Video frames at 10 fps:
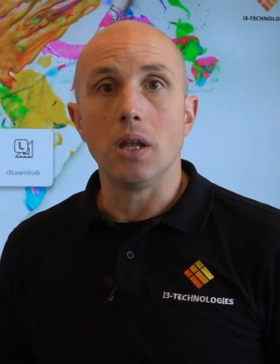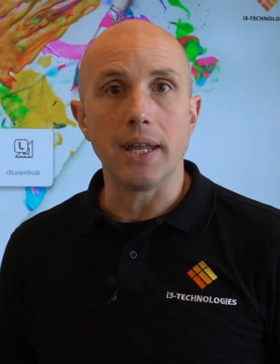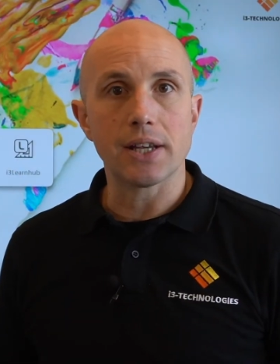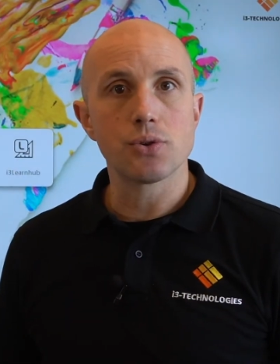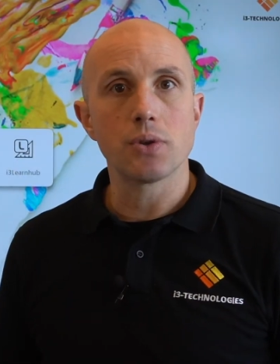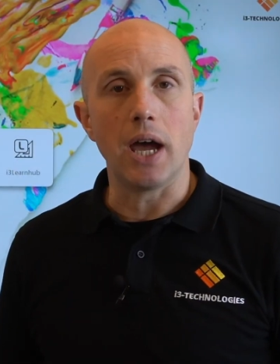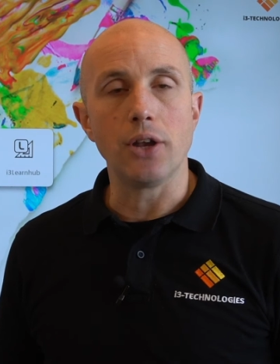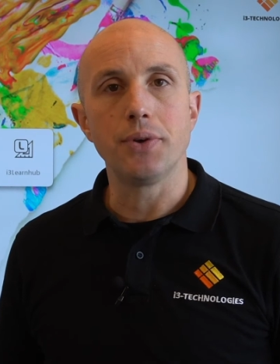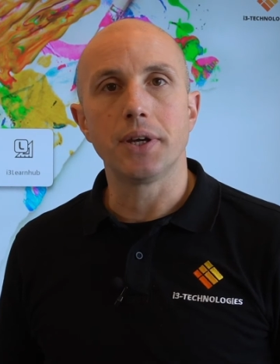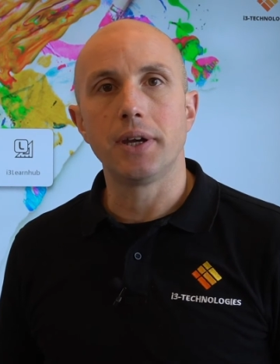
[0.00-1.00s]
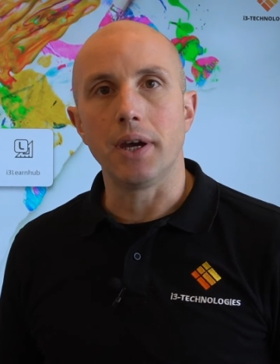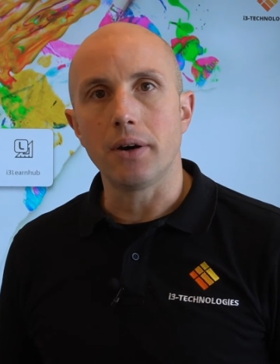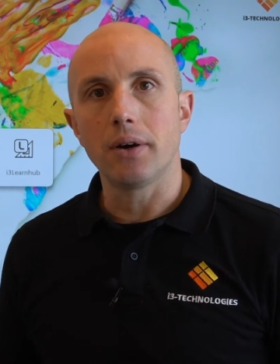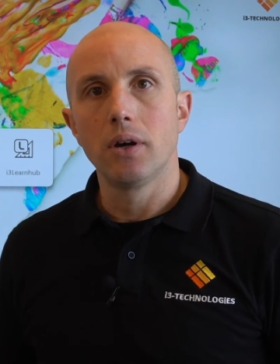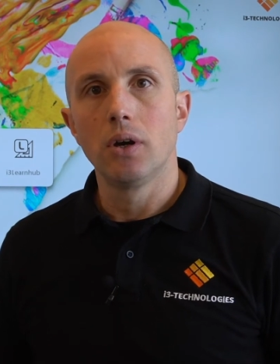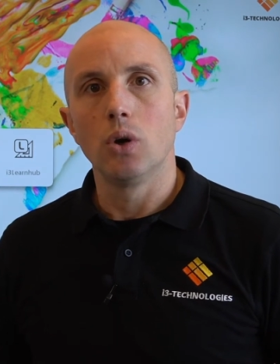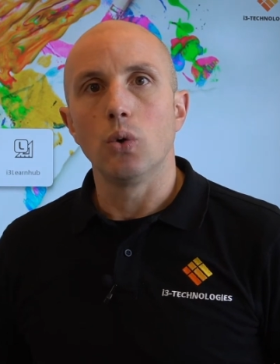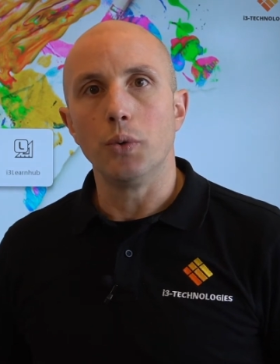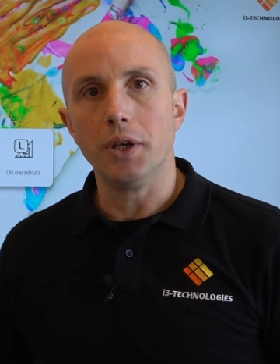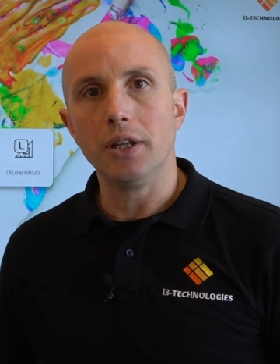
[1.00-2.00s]
Next to the i3CAIR,
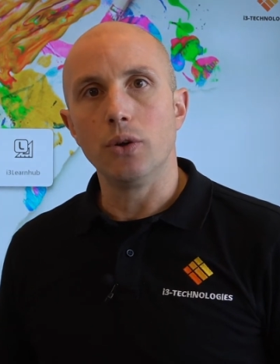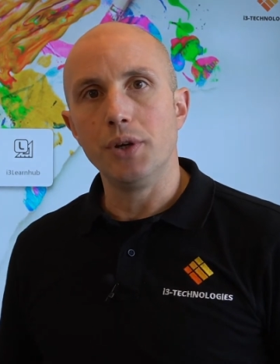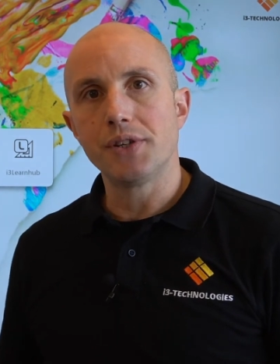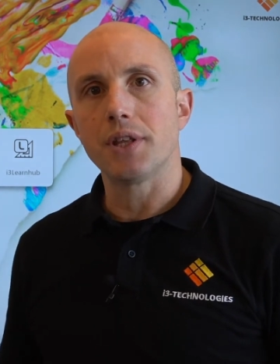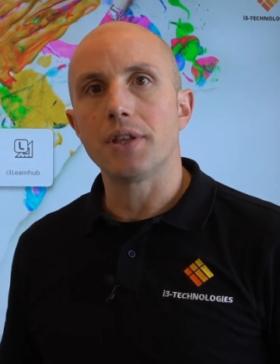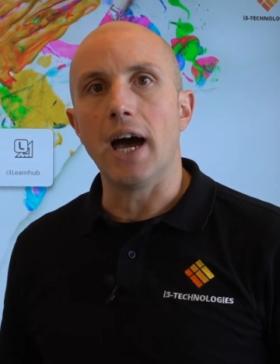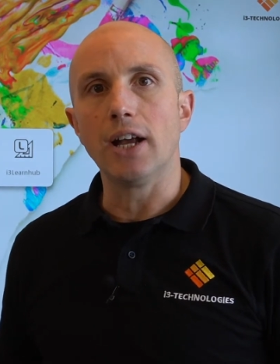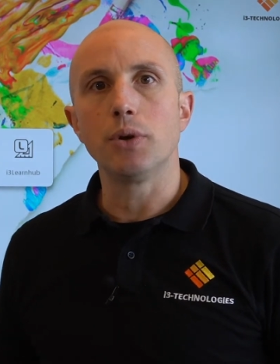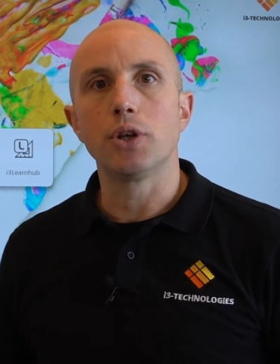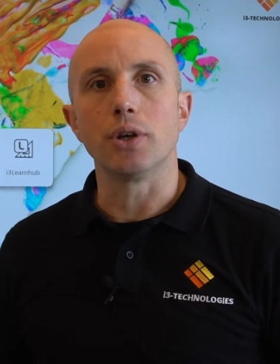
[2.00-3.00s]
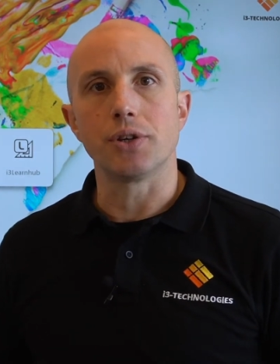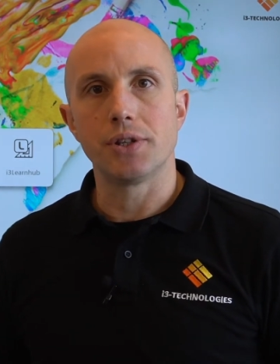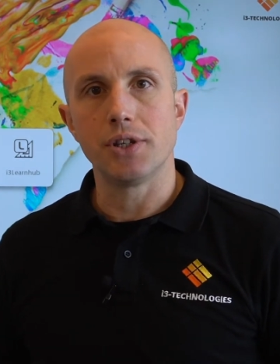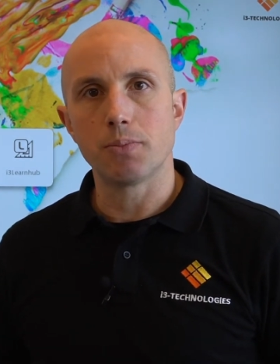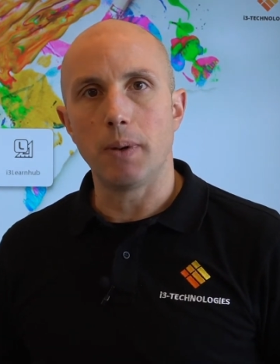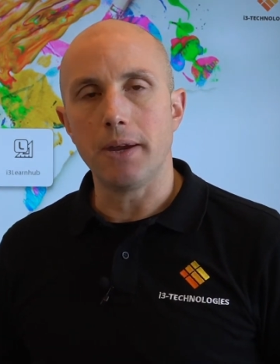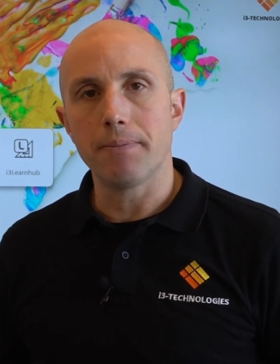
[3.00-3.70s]
we need a recent i3 Touch display.